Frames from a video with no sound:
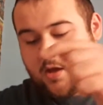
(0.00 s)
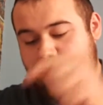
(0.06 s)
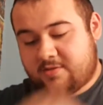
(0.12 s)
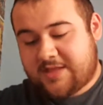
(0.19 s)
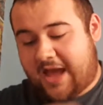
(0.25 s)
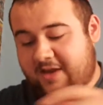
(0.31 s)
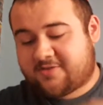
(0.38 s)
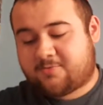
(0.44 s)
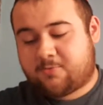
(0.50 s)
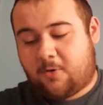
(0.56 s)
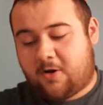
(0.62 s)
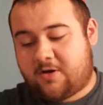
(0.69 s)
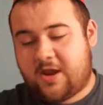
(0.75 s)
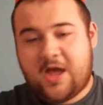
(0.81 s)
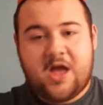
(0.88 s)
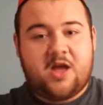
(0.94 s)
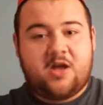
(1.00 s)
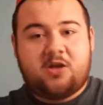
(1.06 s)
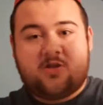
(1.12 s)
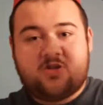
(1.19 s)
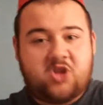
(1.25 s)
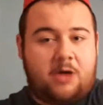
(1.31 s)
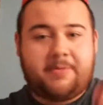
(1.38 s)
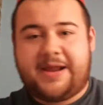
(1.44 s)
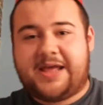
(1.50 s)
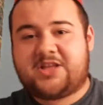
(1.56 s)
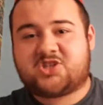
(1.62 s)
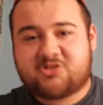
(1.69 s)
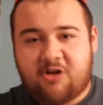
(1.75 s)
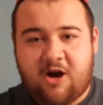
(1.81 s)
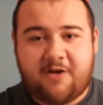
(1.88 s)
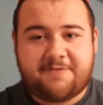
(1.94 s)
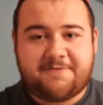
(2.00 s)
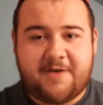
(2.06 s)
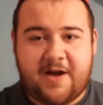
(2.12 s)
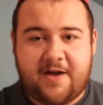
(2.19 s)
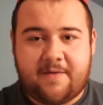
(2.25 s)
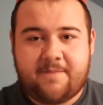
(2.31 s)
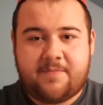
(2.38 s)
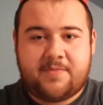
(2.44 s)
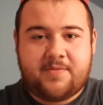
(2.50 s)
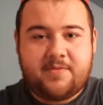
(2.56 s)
Next one, Dominic Trofa.